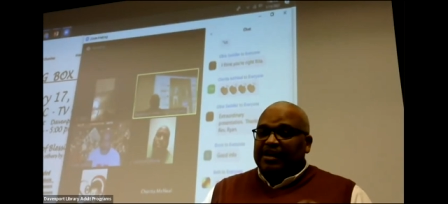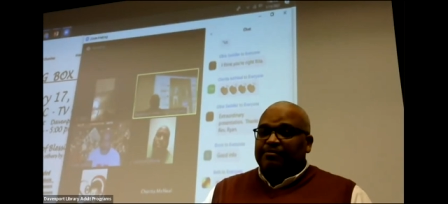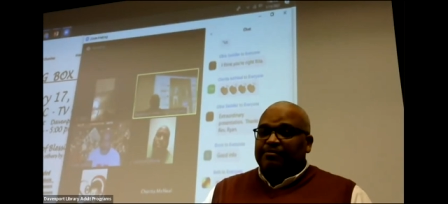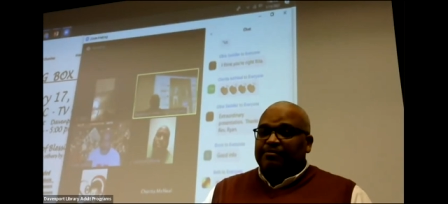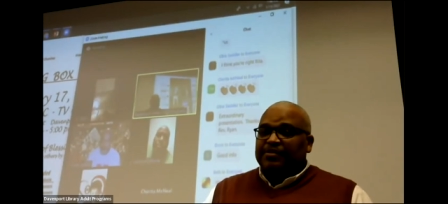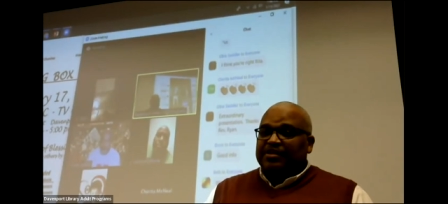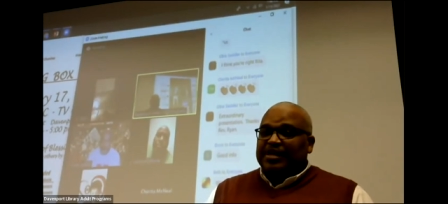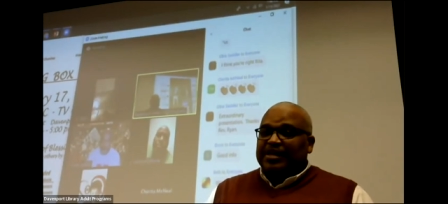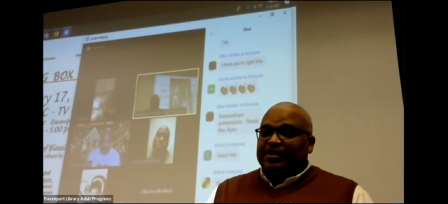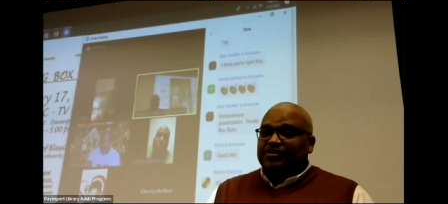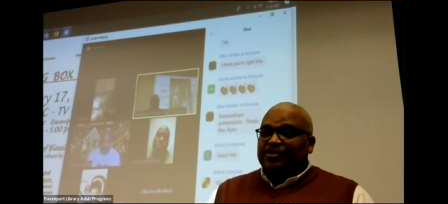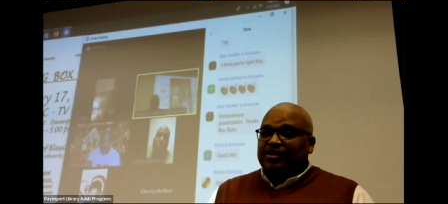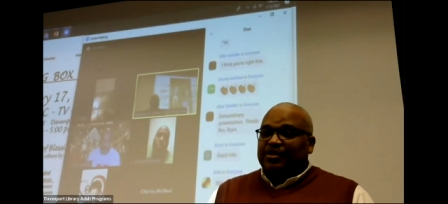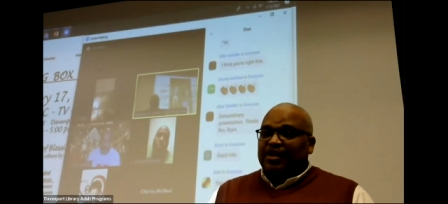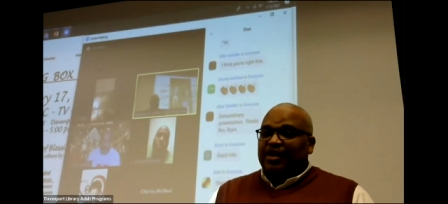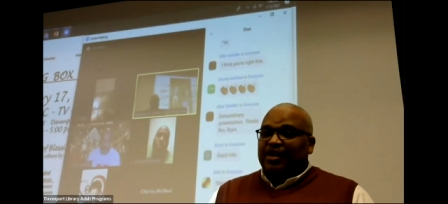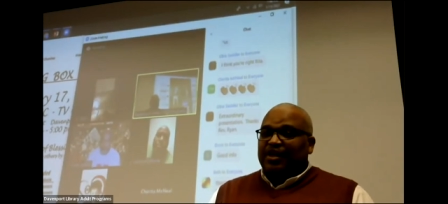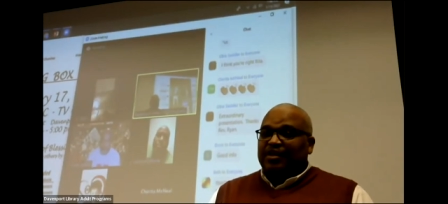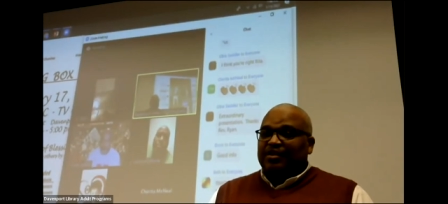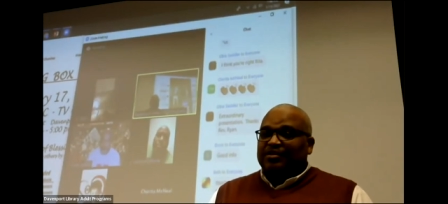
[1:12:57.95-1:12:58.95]
Federal
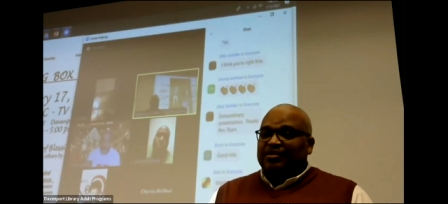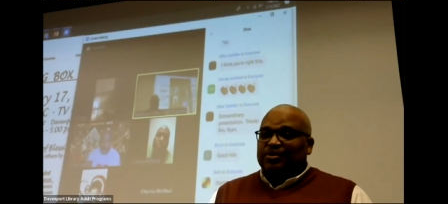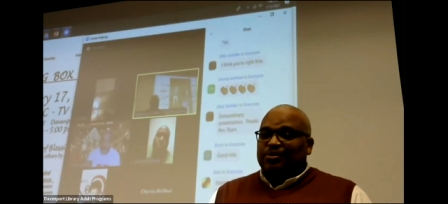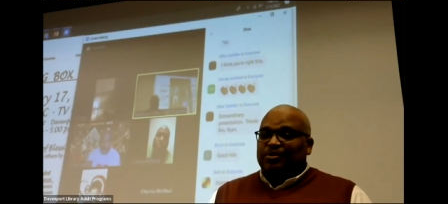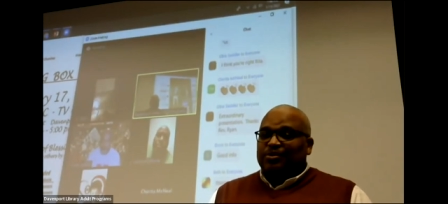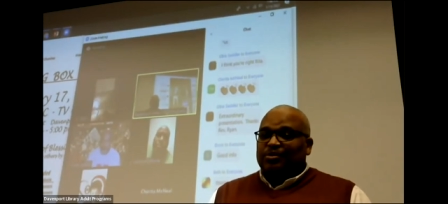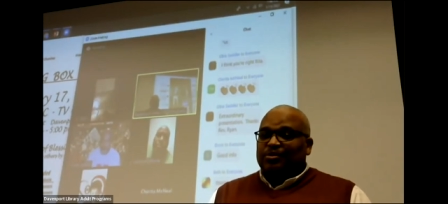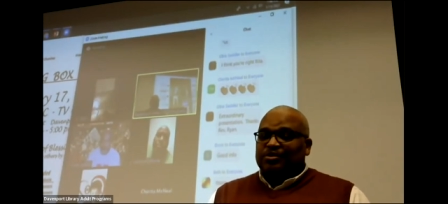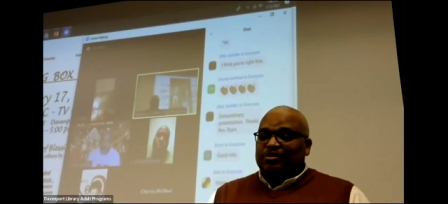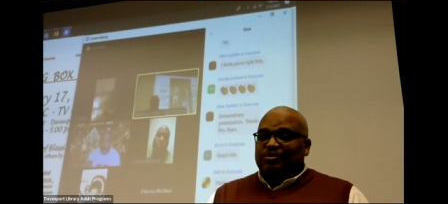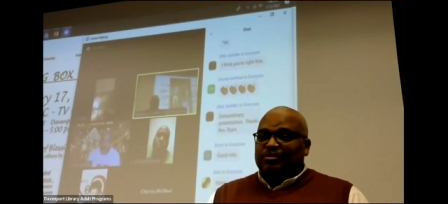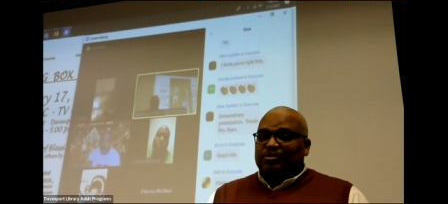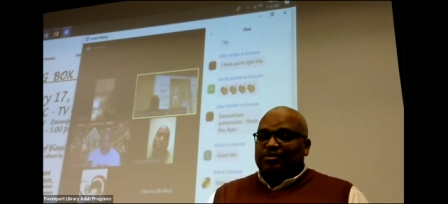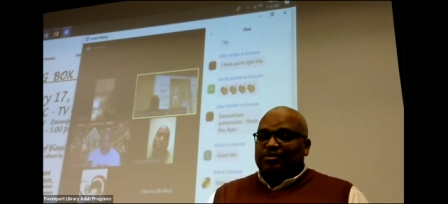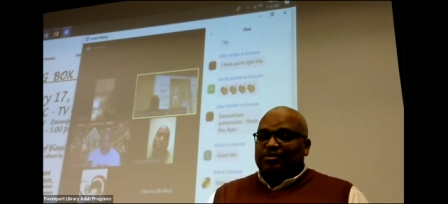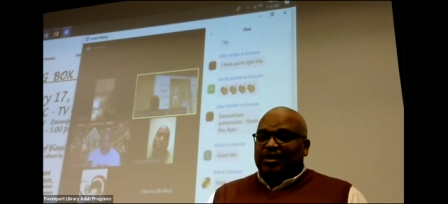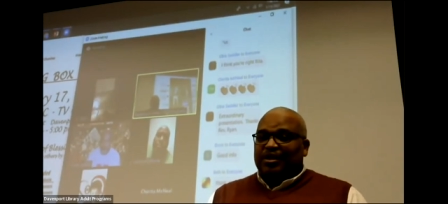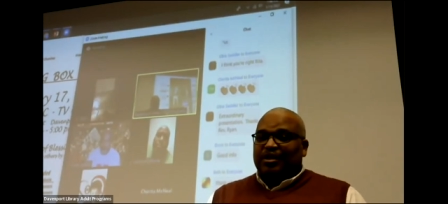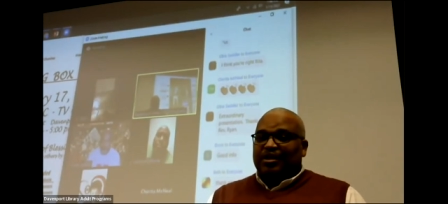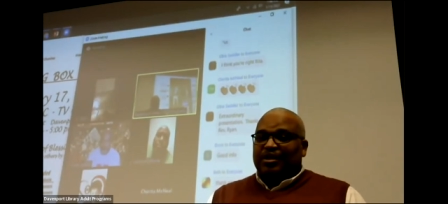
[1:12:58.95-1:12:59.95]
government, Dr. King, so
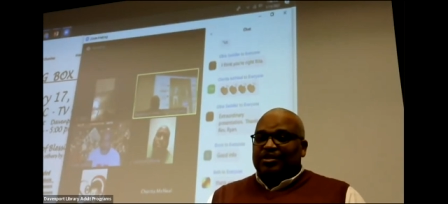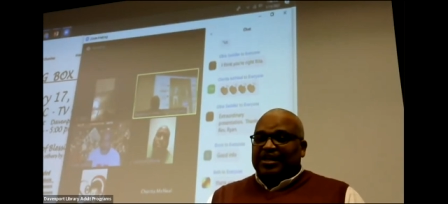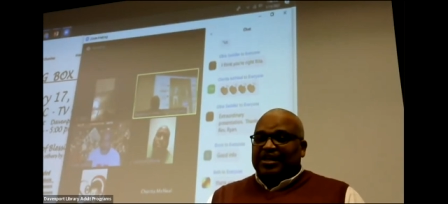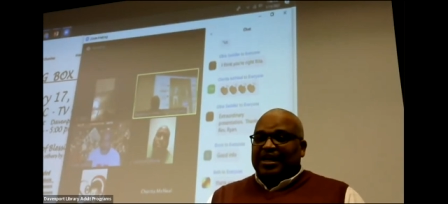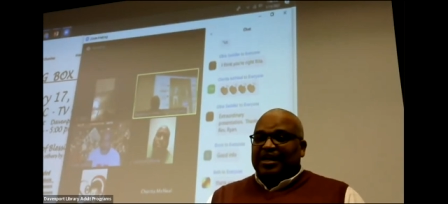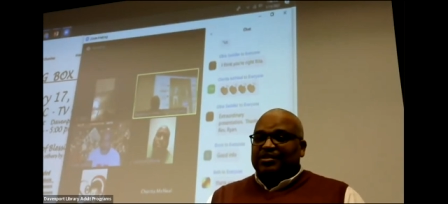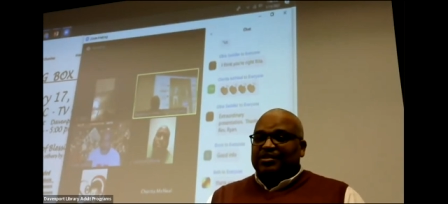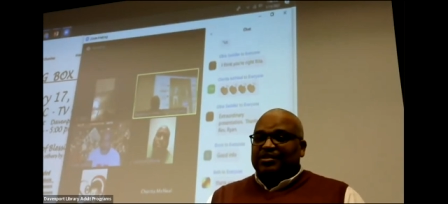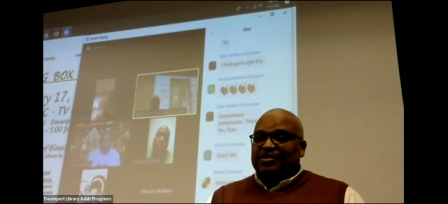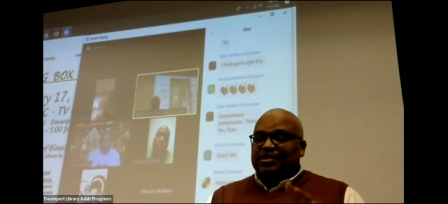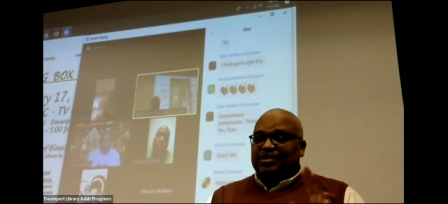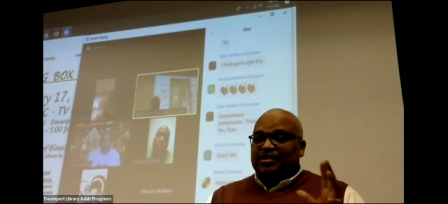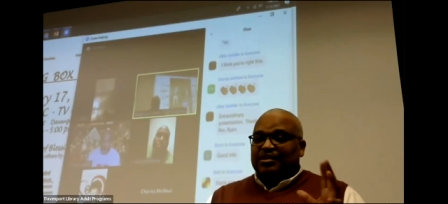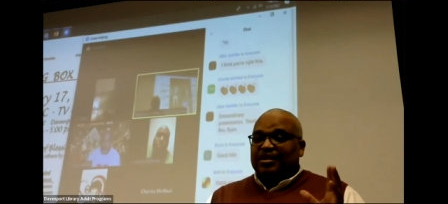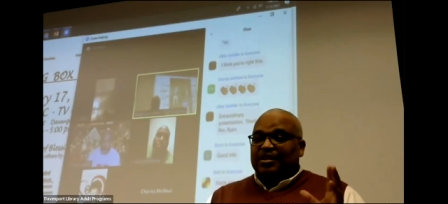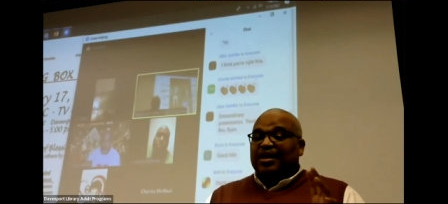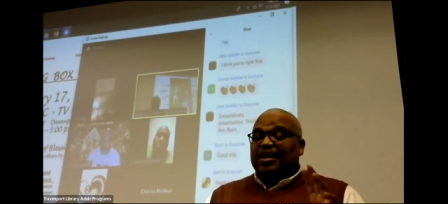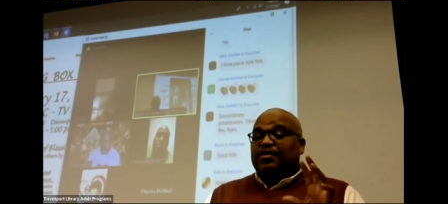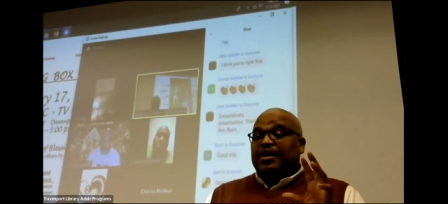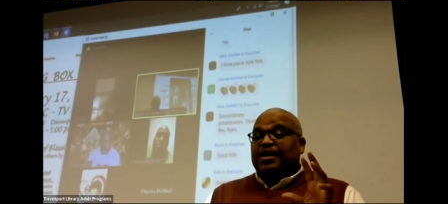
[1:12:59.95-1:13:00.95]
Kennedy and
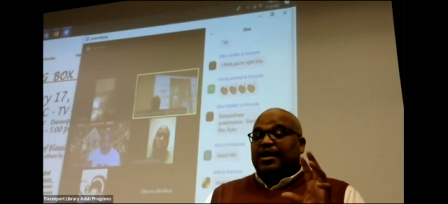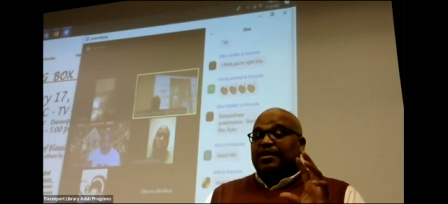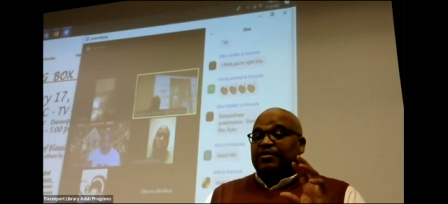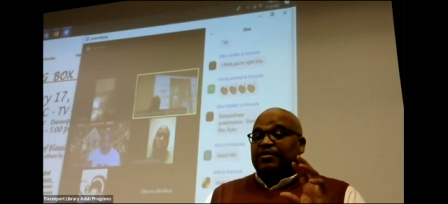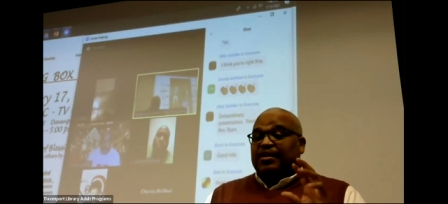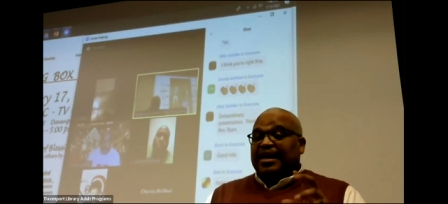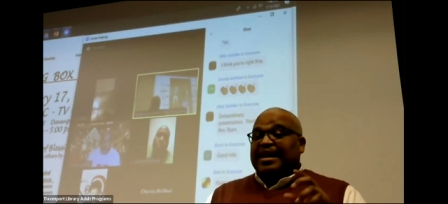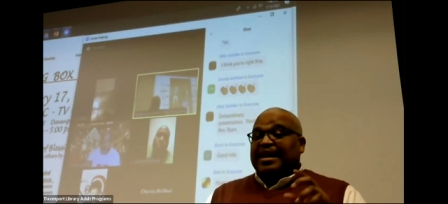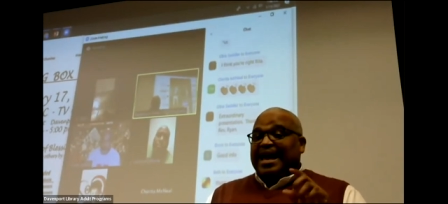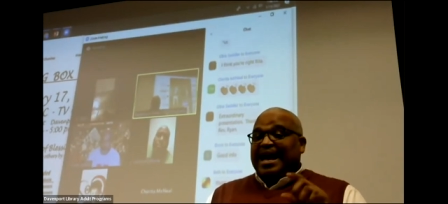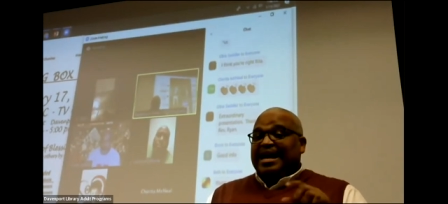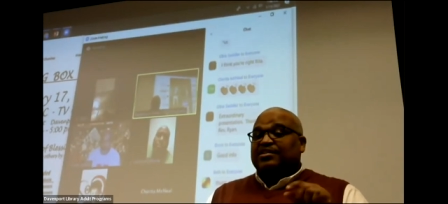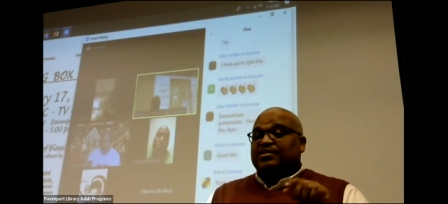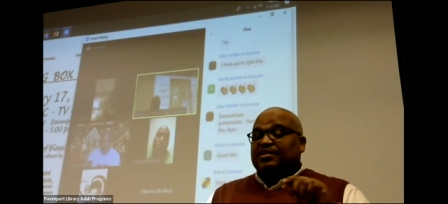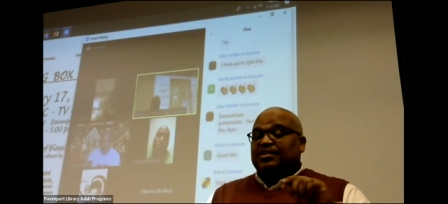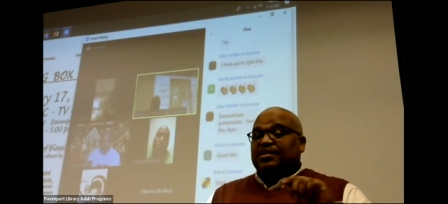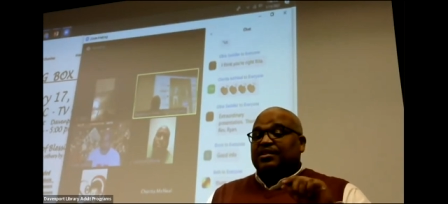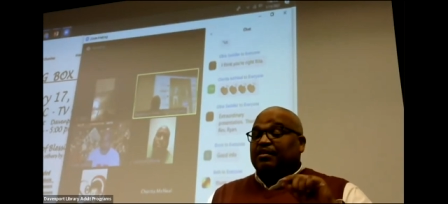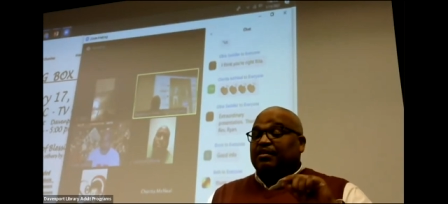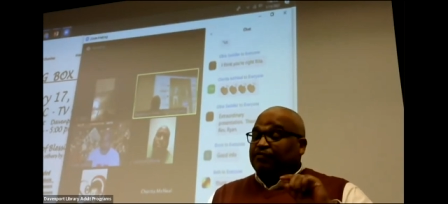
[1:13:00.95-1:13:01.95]
Johnson, they
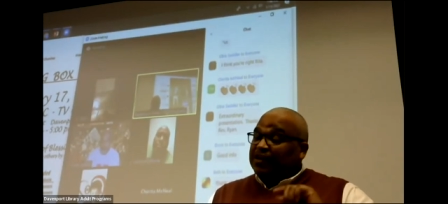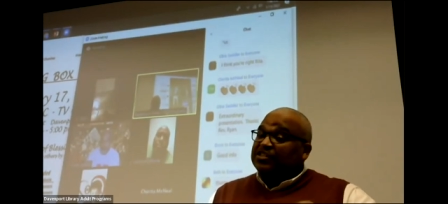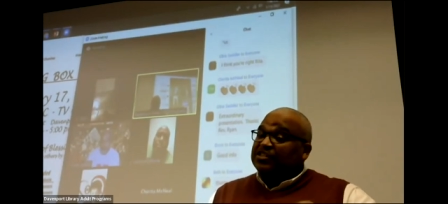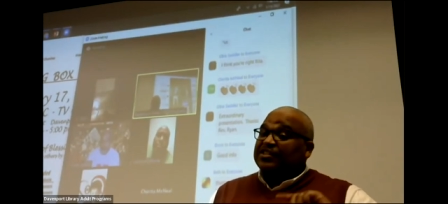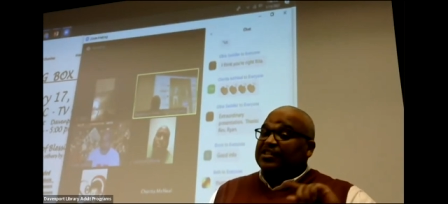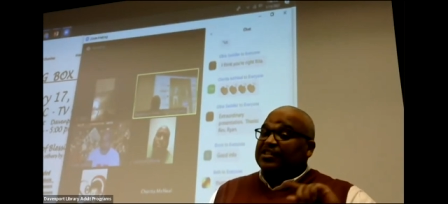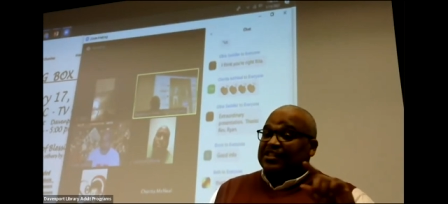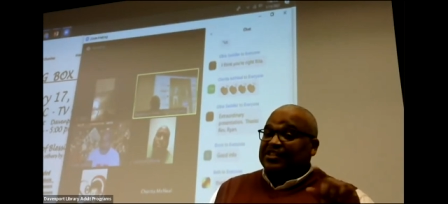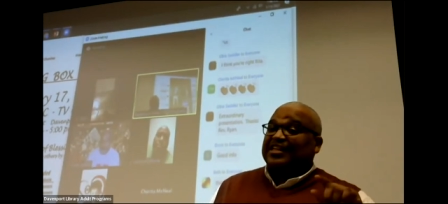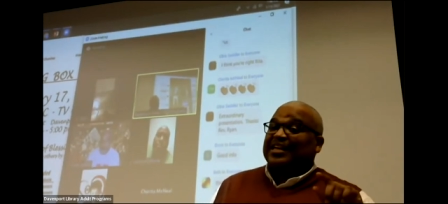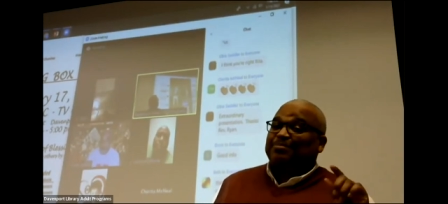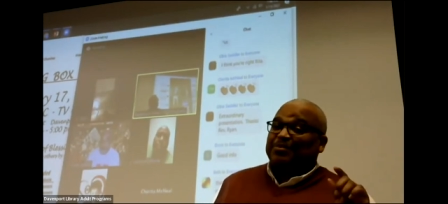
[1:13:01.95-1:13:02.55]
actually eventually